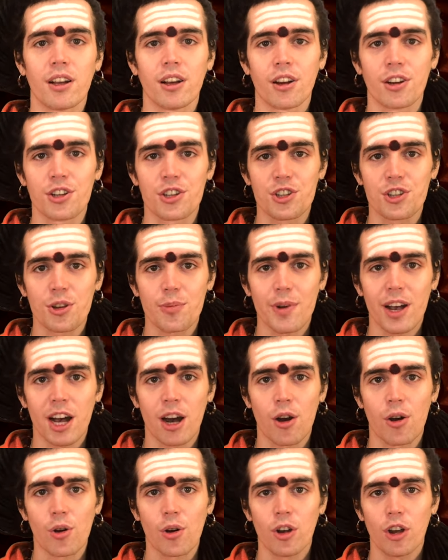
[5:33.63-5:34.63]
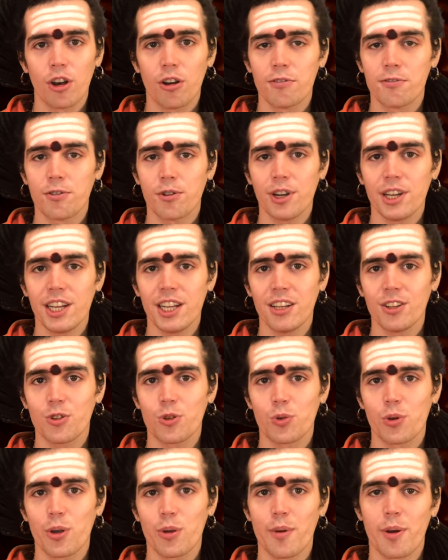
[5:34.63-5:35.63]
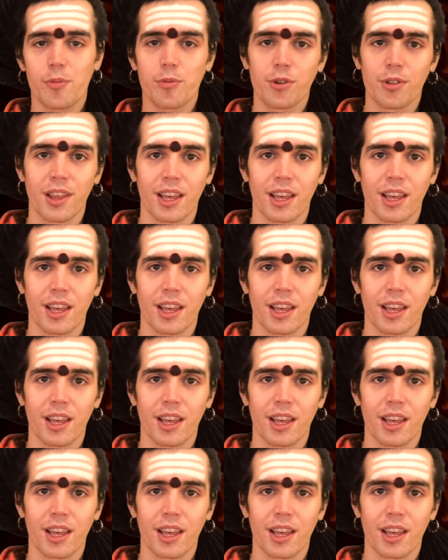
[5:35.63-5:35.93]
are somehow avoiding to remember